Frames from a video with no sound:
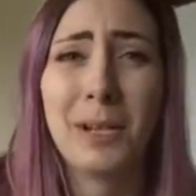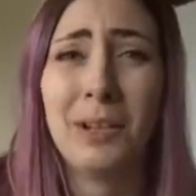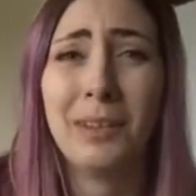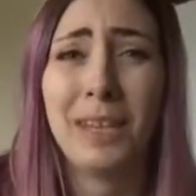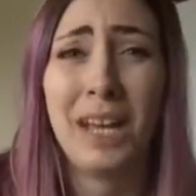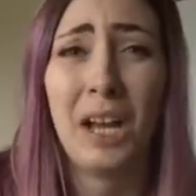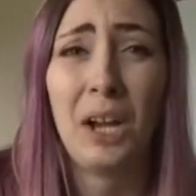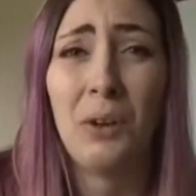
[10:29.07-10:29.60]
aren't
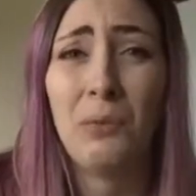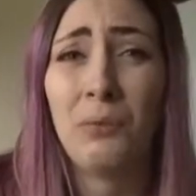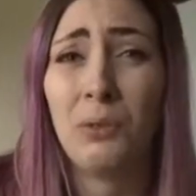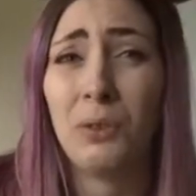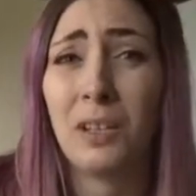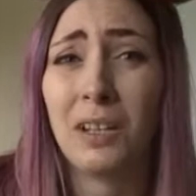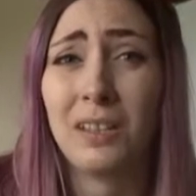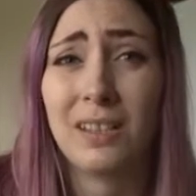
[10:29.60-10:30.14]
that helpful,
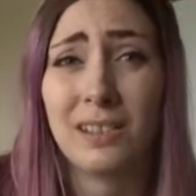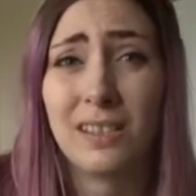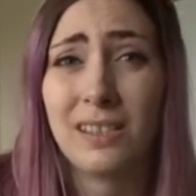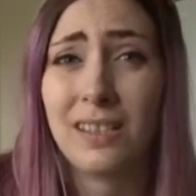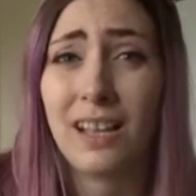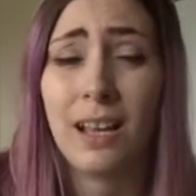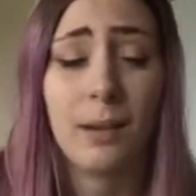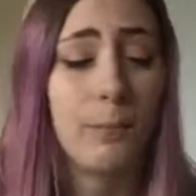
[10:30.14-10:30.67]
they're good as a
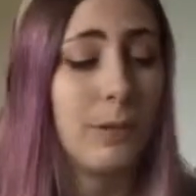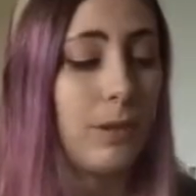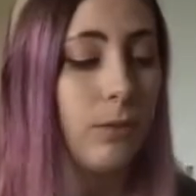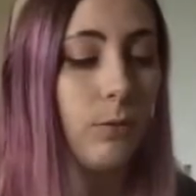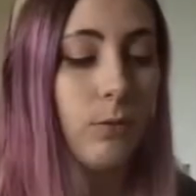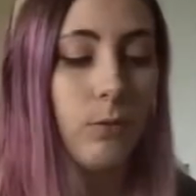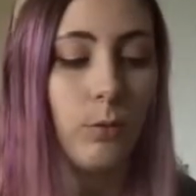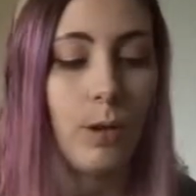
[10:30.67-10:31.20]
snack but they're
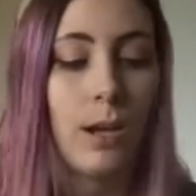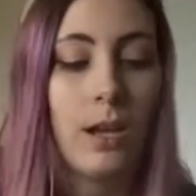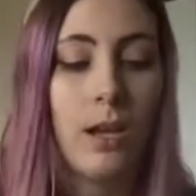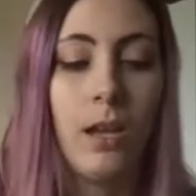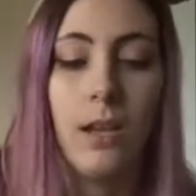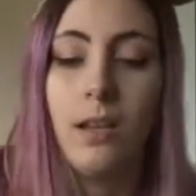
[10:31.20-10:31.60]
not great.